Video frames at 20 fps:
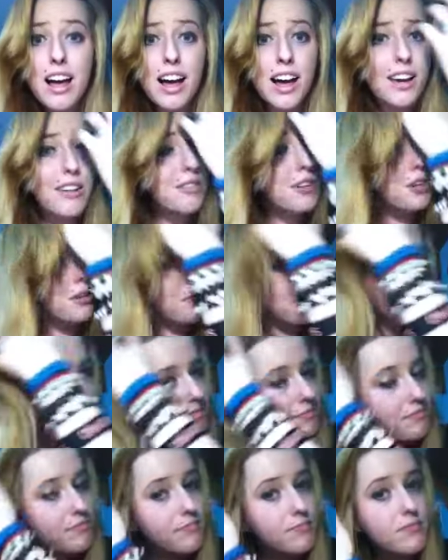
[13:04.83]
I don't know.
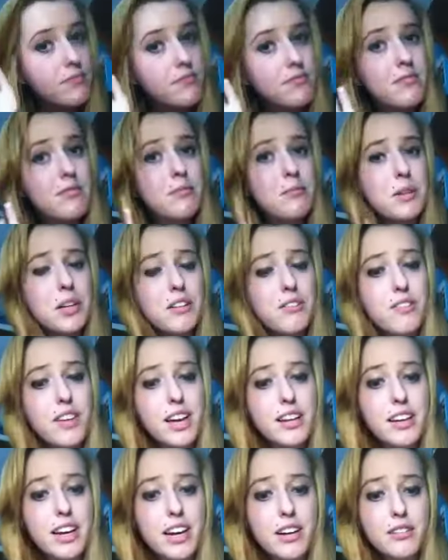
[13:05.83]
But if
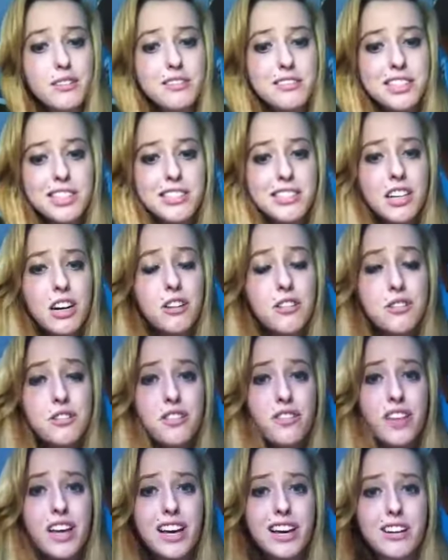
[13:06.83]
that counts, other
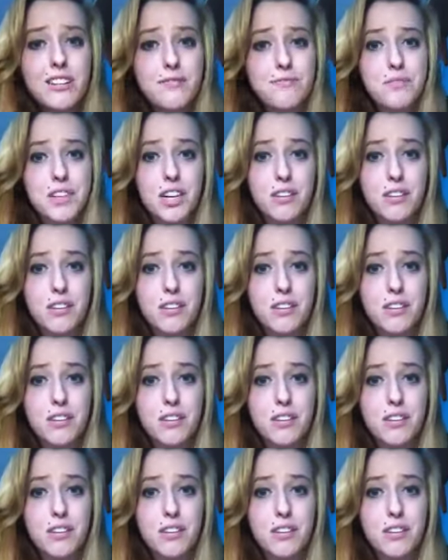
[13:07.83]
than that,